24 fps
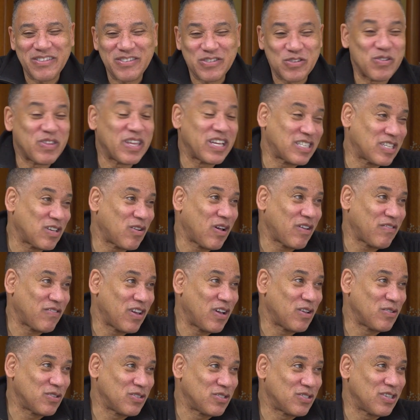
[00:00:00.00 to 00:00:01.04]
So that's how I
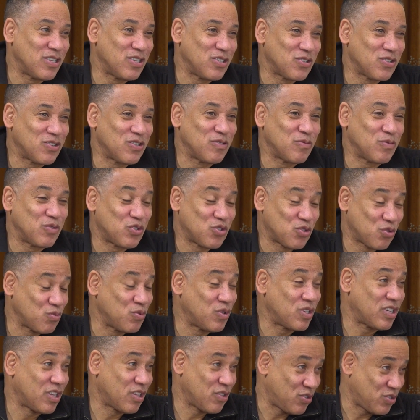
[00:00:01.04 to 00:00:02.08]
found this teacher. It was
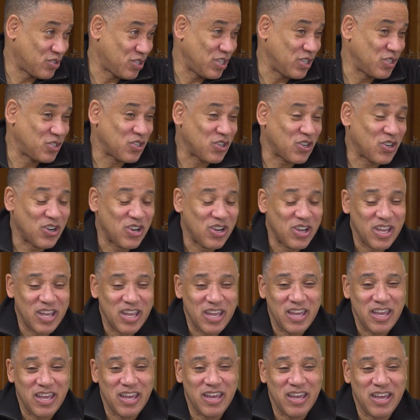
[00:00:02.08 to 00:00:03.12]
through another teacher.
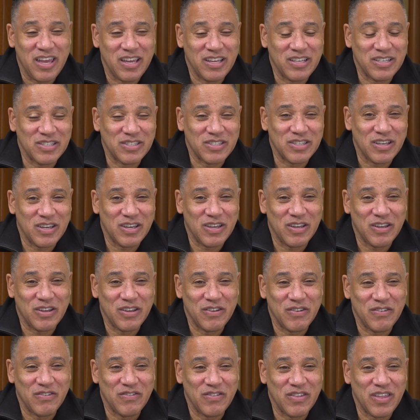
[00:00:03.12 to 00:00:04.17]
Yeah.
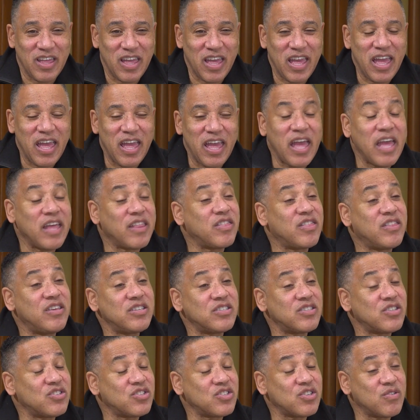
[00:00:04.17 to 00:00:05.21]
And
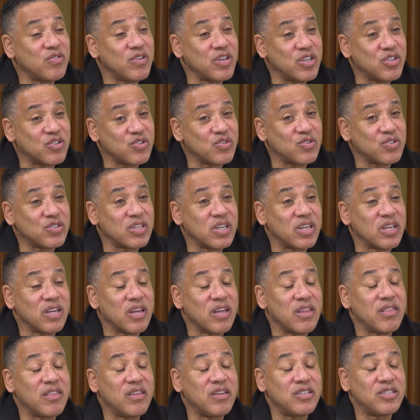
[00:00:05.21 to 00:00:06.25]
this is so
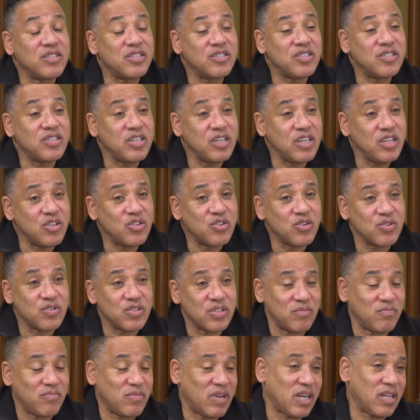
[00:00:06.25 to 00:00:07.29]
interesting. The
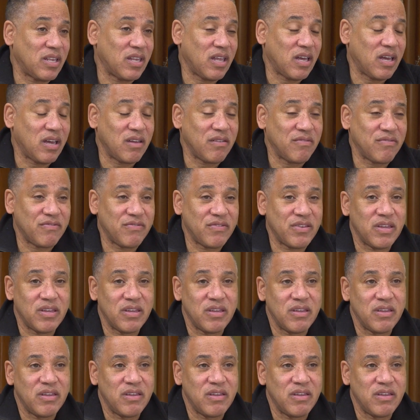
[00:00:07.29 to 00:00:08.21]
teachers in my life,